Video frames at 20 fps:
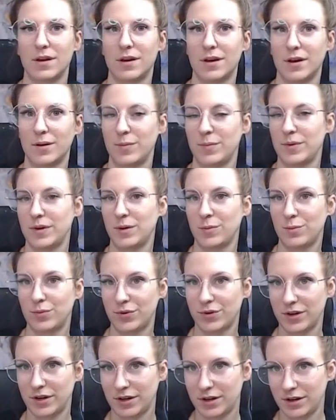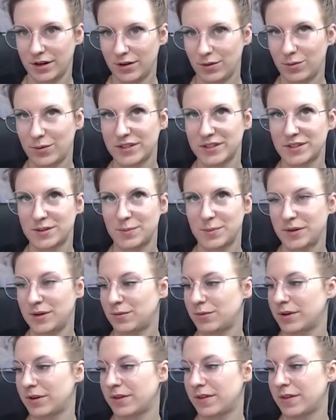I'm being pretty wispy
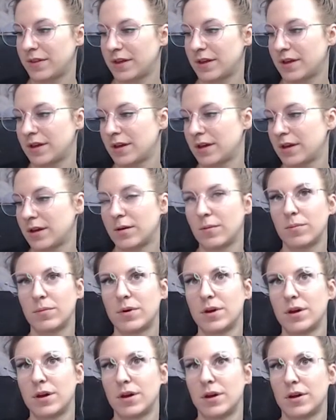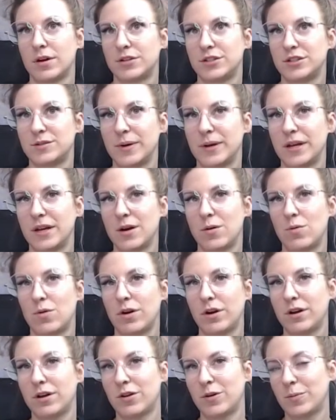with them. She's making a
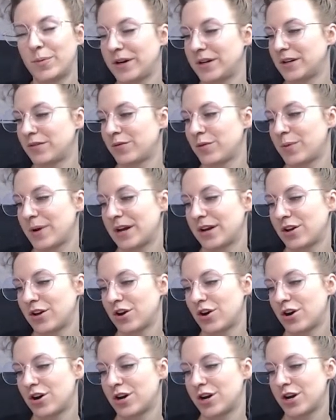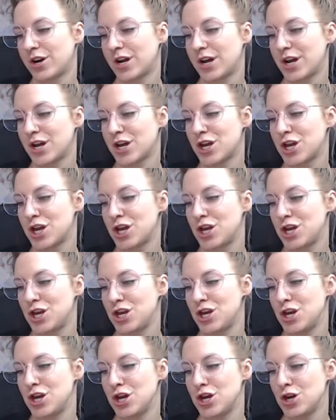watercolor painting of her backyard.
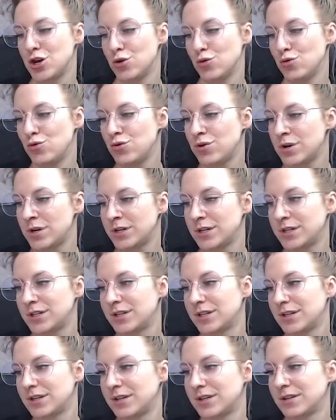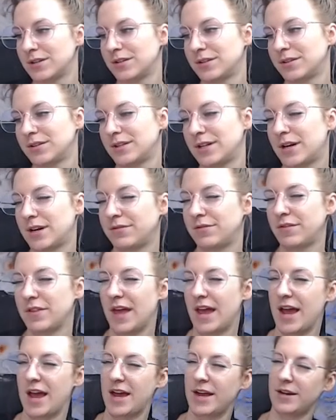Cute. Love
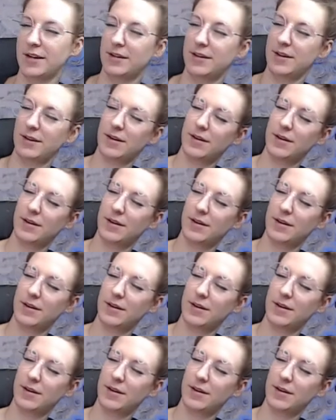that.